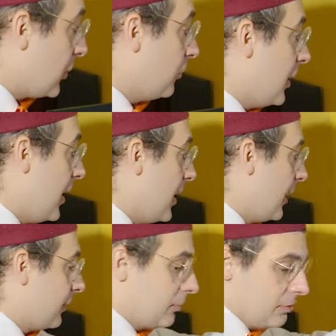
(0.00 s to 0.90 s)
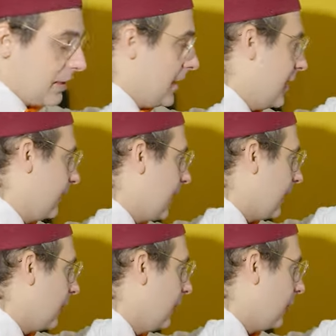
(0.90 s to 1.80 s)
To the E, to the E
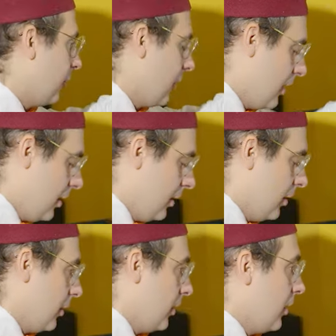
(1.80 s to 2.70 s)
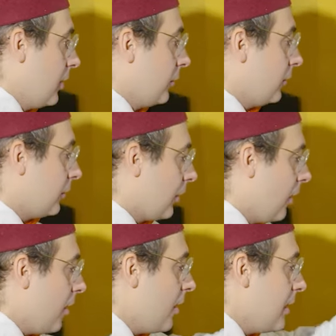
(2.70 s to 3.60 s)
exactly. So
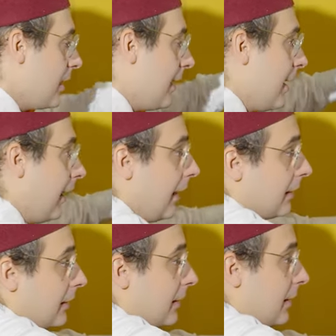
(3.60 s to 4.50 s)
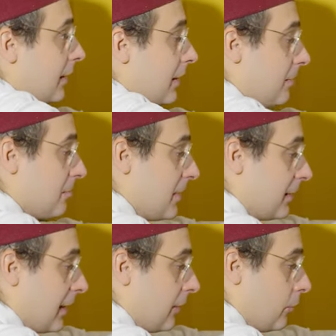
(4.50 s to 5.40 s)
sol la.
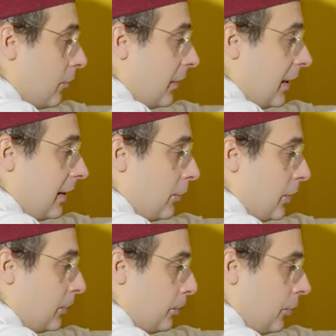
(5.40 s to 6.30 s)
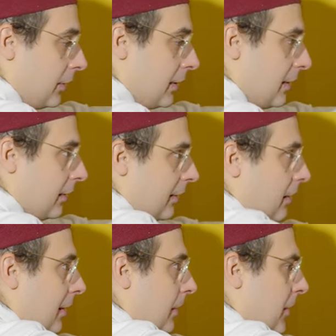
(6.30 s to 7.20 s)
Instead of moving here, we put this in
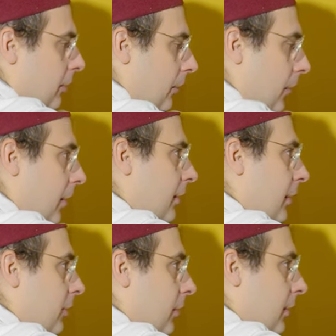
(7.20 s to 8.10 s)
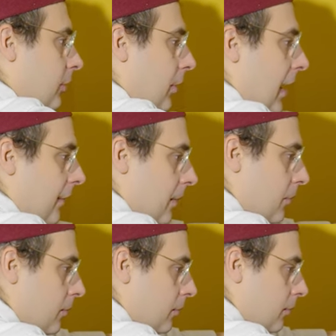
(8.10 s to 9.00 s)
the in a middle voice in order to have a
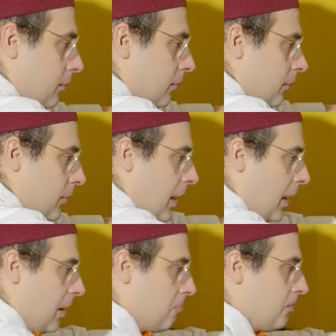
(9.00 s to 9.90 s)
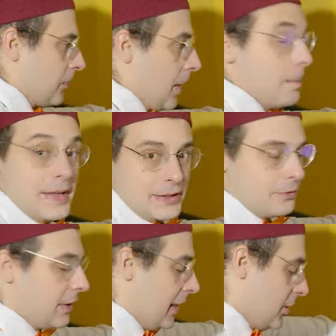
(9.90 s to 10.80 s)
better
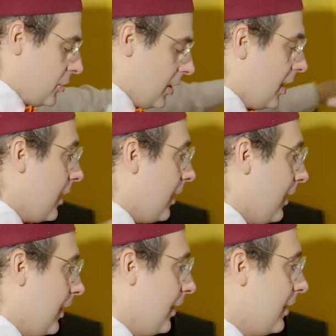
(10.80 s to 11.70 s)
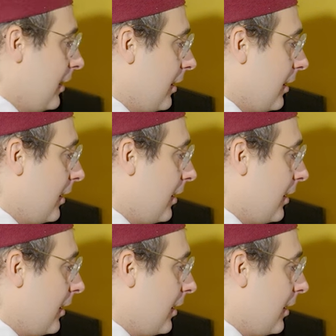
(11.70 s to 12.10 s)
range. La